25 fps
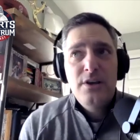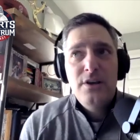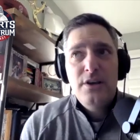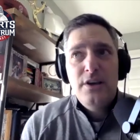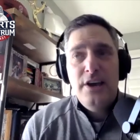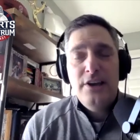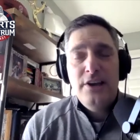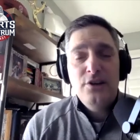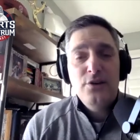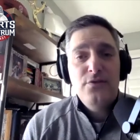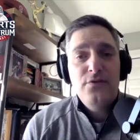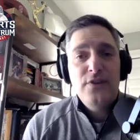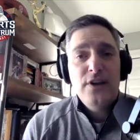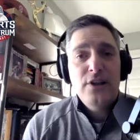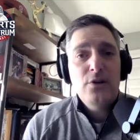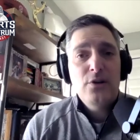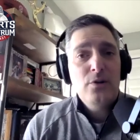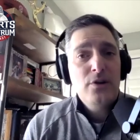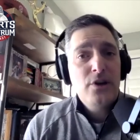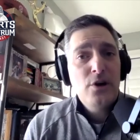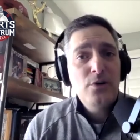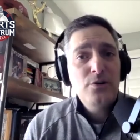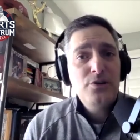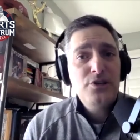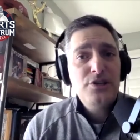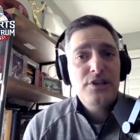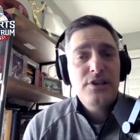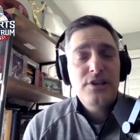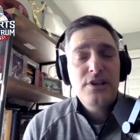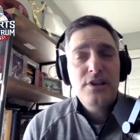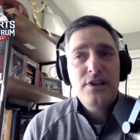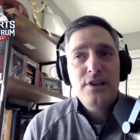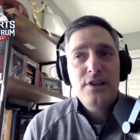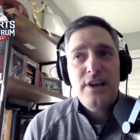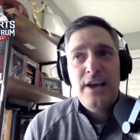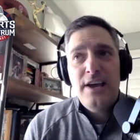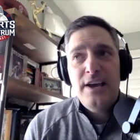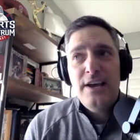and your fellow
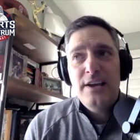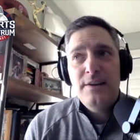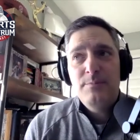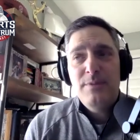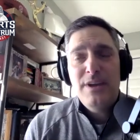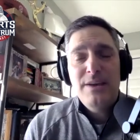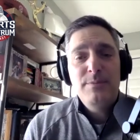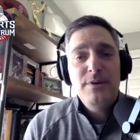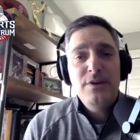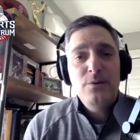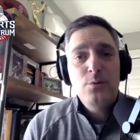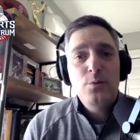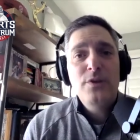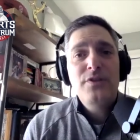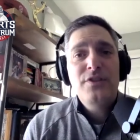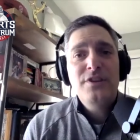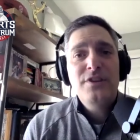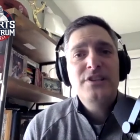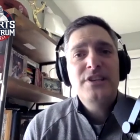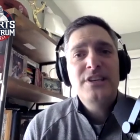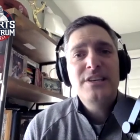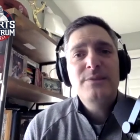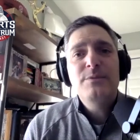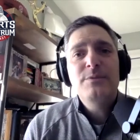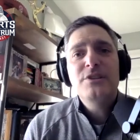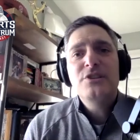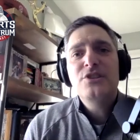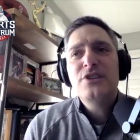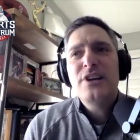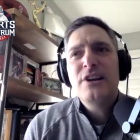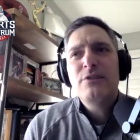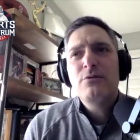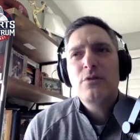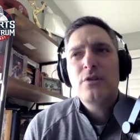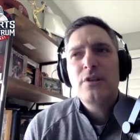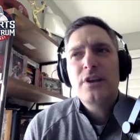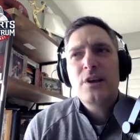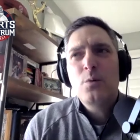coaches and maybe with the team in
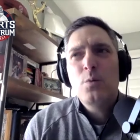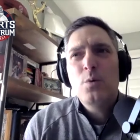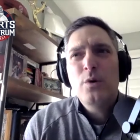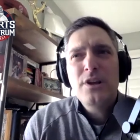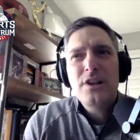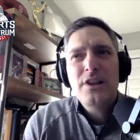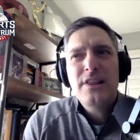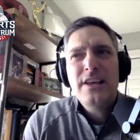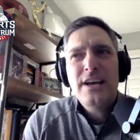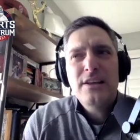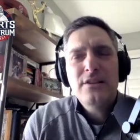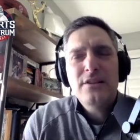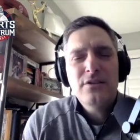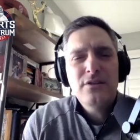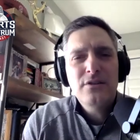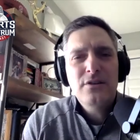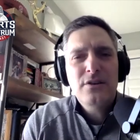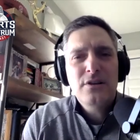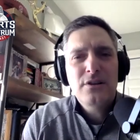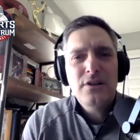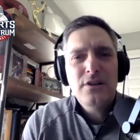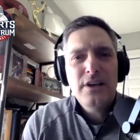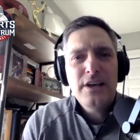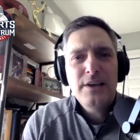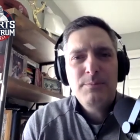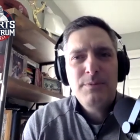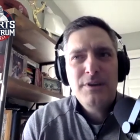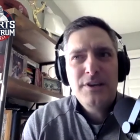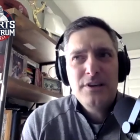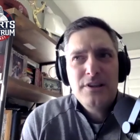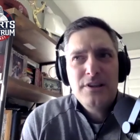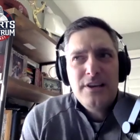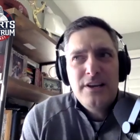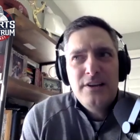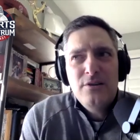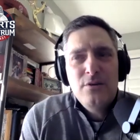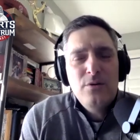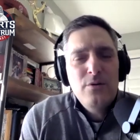general, like what does that look like?
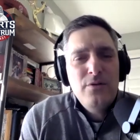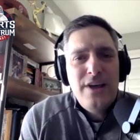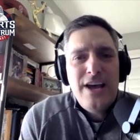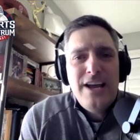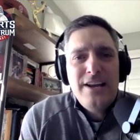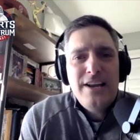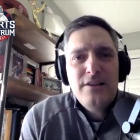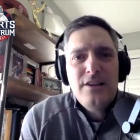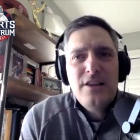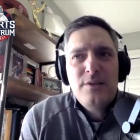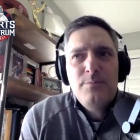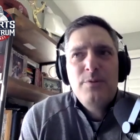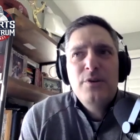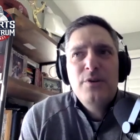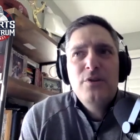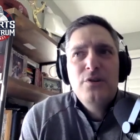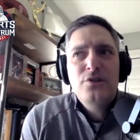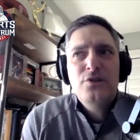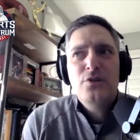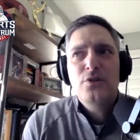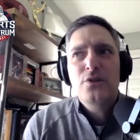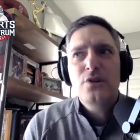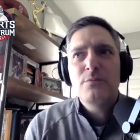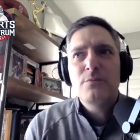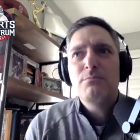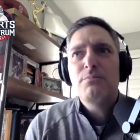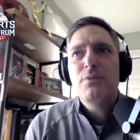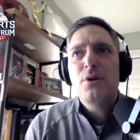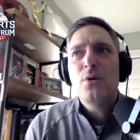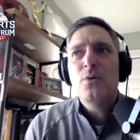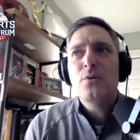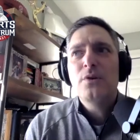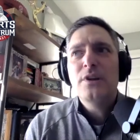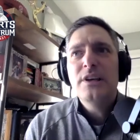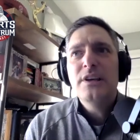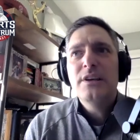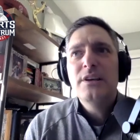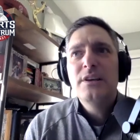Because I know that spiritual
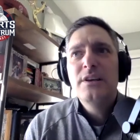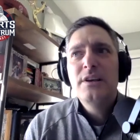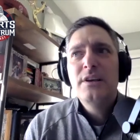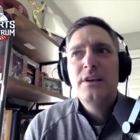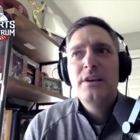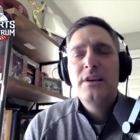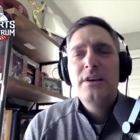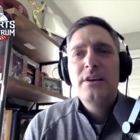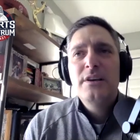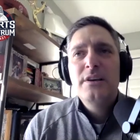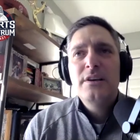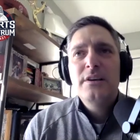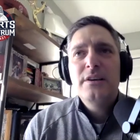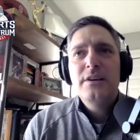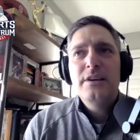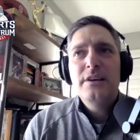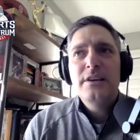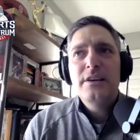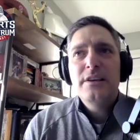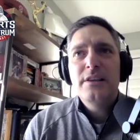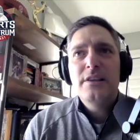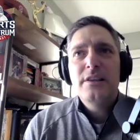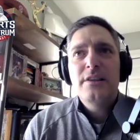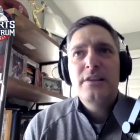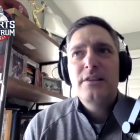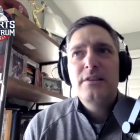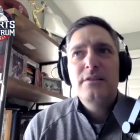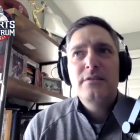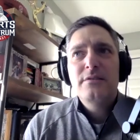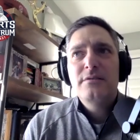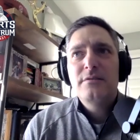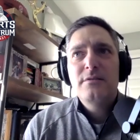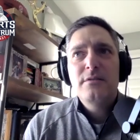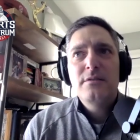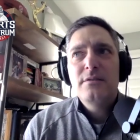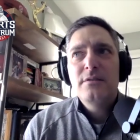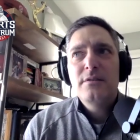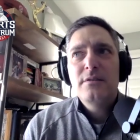component is
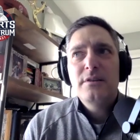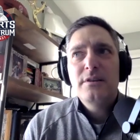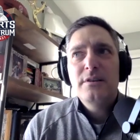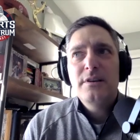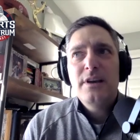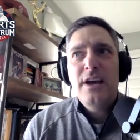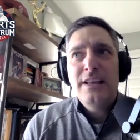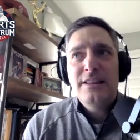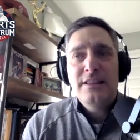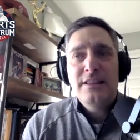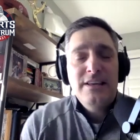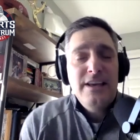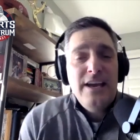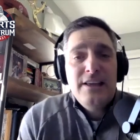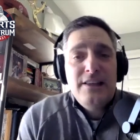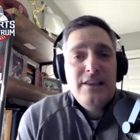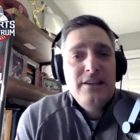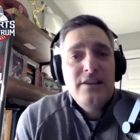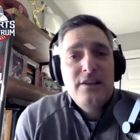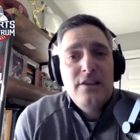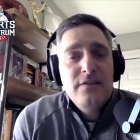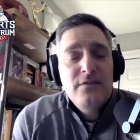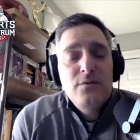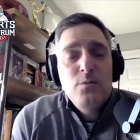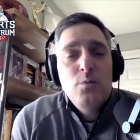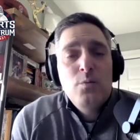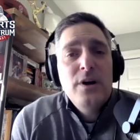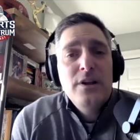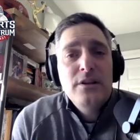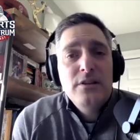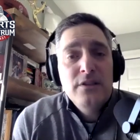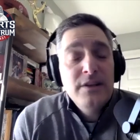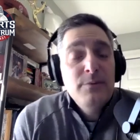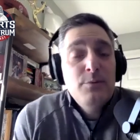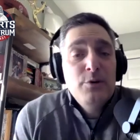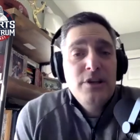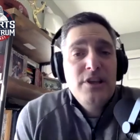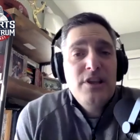at the essence of what
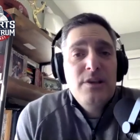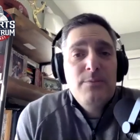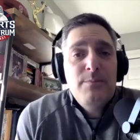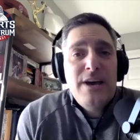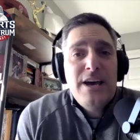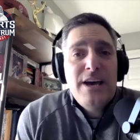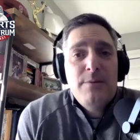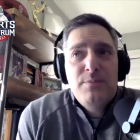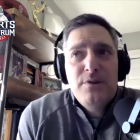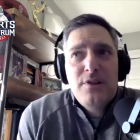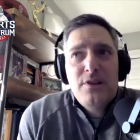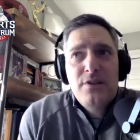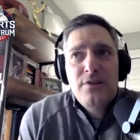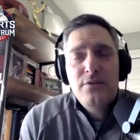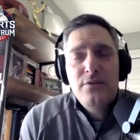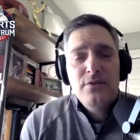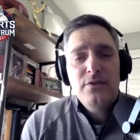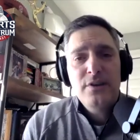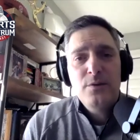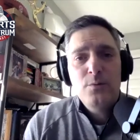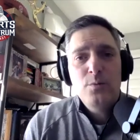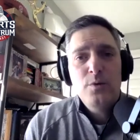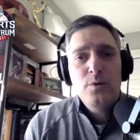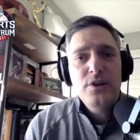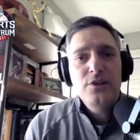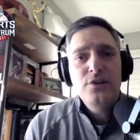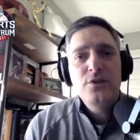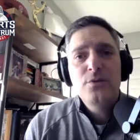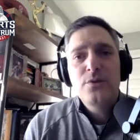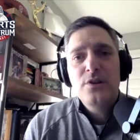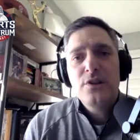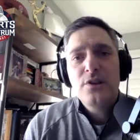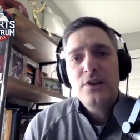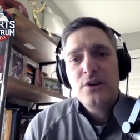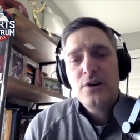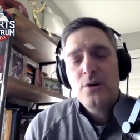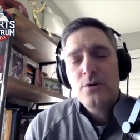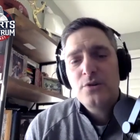Liberty's about, but certainly what you
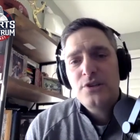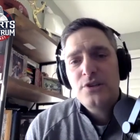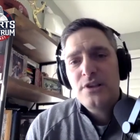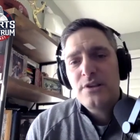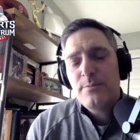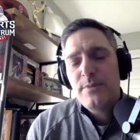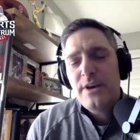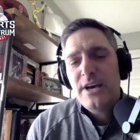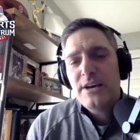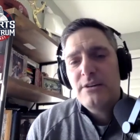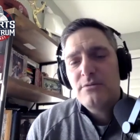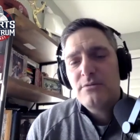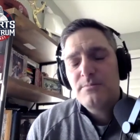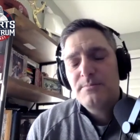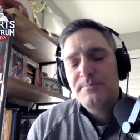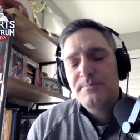as a coach is about.